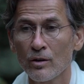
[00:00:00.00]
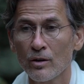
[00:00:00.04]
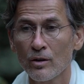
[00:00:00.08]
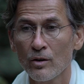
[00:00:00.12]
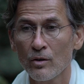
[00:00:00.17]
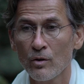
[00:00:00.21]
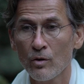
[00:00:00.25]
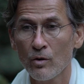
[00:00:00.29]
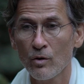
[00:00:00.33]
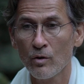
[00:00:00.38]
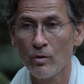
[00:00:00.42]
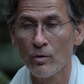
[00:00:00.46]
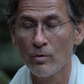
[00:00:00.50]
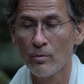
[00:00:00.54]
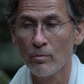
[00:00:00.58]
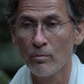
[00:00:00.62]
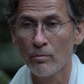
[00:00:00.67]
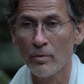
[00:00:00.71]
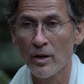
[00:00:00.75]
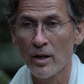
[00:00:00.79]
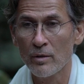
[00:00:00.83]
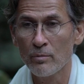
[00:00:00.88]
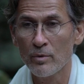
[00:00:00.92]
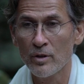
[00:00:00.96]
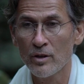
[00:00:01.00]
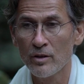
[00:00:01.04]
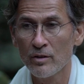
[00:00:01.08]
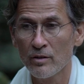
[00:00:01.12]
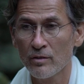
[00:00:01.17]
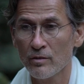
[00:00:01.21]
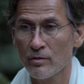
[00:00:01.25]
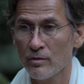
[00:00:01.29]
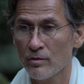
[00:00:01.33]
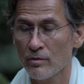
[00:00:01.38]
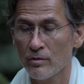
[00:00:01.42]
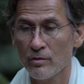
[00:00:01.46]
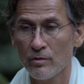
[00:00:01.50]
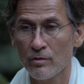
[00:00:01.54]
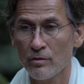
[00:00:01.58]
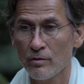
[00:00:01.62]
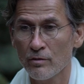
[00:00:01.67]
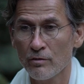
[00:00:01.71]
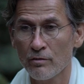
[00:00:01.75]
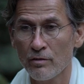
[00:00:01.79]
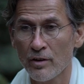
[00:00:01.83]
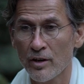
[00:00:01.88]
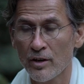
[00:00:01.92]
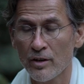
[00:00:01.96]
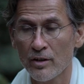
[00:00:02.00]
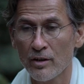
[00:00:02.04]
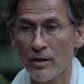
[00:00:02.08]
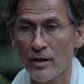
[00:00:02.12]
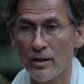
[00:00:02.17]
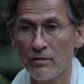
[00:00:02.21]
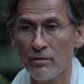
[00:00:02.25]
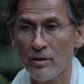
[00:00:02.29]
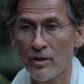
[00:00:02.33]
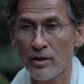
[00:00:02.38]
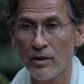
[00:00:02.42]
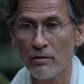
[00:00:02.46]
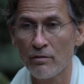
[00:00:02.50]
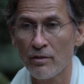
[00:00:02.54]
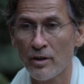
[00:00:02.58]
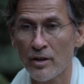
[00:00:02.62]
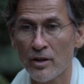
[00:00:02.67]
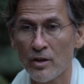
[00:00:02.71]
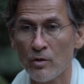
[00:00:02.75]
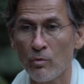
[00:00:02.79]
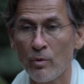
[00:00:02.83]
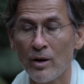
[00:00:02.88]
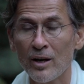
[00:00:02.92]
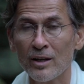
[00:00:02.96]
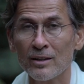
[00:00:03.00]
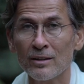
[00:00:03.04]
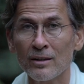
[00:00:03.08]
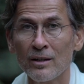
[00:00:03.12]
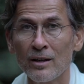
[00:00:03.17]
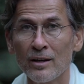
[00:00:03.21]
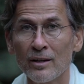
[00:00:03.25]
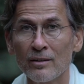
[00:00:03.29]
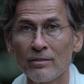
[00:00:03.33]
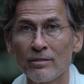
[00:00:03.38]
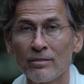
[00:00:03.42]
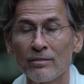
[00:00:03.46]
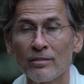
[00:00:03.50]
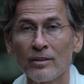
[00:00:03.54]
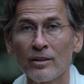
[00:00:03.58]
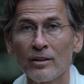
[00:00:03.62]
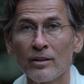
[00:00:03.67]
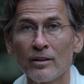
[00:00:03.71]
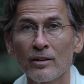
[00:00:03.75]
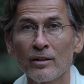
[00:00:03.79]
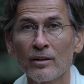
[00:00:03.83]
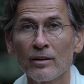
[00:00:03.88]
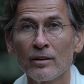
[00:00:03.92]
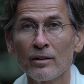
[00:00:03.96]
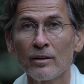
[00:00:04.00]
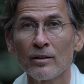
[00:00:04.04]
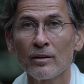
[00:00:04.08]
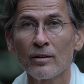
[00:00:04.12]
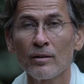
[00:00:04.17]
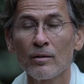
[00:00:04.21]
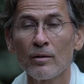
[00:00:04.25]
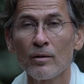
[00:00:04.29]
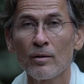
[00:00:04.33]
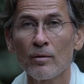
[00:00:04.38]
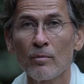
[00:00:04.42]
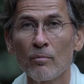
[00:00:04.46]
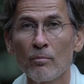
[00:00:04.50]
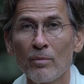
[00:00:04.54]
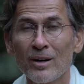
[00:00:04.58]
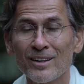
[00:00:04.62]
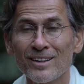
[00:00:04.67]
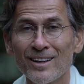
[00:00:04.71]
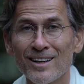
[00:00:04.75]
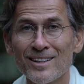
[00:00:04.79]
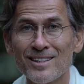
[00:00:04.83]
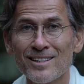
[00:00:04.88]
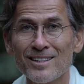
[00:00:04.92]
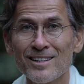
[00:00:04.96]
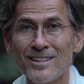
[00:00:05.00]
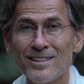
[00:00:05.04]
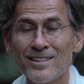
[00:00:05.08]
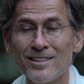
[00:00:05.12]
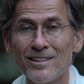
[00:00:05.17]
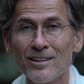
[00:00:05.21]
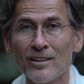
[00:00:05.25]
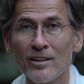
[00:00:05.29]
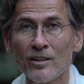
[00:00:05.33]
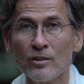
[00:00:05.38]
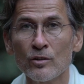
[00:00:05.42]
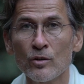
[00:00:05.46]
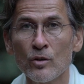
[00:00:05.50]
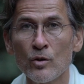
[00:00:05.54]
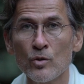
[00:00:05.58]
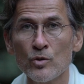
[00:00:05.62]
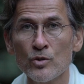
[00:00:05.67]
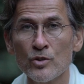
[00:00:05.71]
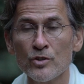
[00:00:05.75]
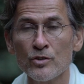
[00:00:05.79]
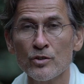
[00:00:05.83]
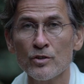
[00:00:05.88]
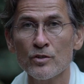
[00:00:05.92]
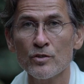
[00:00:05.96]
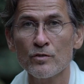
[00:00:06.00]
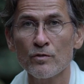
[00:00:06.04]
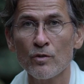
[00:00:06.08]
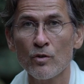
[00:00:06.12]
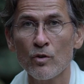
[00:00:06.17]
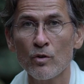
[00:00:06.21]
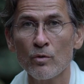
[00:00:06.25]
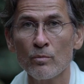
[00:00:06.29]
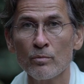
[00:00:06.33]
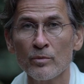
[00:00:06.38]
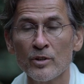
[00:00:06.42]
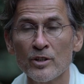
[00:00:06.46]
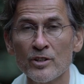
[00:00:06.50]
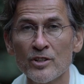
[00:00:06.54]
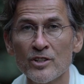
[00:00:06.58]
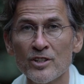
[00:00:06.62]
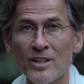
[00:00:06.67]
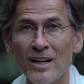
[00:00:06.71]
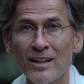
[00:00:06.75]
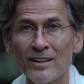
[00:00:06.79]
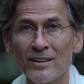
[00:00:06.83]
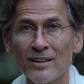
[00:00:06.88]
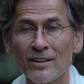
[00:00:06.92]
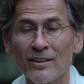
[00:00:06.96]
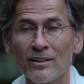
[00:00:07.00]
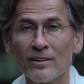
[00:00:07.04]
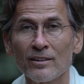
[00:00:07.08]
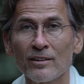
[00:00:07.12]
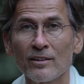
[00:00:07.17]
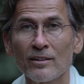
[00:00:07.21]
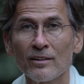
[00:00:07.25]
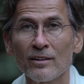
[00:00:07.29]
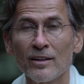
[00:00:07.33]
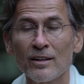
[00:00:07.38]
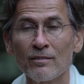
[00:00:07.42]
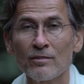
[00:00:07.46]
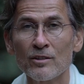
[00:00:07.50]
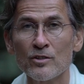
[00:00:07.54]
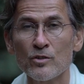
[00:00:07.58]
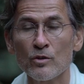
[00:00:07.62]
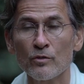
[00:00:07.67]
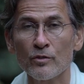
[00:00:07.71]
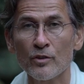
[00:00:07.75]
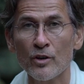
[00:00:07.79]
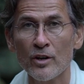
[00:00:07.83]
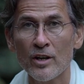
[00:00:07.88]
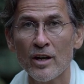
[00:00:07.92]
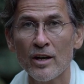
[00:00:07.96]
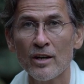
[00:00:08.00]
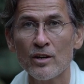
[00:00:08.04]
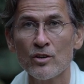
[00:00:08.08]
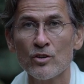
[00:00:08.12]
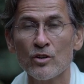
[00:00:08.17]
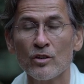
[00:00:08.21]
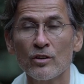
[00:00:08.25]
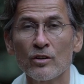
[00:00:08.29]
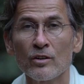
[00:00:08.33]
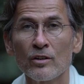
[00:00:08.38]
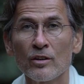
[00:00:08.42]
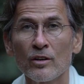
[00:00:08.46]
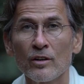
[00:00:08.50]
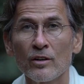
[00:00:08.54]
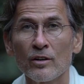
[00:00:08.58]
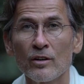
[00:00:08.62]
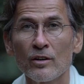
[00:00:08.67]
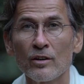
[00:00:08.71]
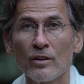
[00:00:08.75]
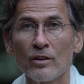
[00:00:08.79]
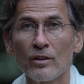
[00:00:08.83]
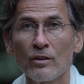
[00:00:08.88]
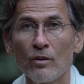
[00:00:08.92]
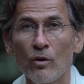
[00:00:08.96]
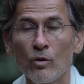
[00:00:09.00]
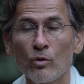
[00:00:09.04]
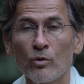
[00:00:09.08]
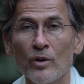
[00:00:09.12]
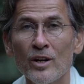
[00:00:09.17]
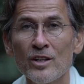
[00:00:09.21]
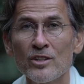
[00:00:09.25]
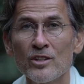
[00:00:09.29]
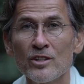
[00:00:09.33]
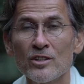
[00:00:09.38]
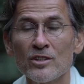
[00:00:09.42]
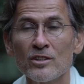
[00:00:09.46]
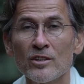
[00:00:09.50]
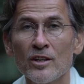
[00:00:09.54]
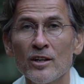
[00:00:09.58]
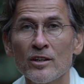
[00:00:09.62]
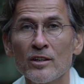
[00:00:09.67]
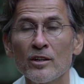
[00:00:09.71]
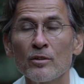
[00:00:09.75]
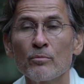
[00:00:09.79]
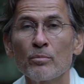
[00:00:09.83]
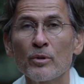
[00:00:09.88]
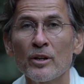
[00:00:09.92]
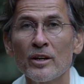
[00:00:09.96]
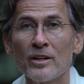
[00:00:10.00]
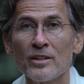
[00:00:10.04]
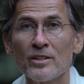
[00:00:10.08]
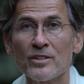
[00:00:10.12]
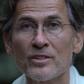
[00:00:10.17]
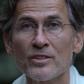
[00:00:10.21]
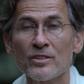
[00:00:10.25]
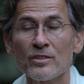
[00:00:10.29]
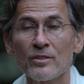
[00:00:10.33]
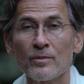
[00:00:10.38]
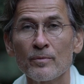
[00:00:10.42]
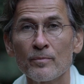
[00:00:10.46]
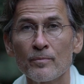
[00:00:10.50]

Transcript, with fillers: or maybe very, living a very quiet life, but assisting in consciousness from the subtler levels of creation already is taking place.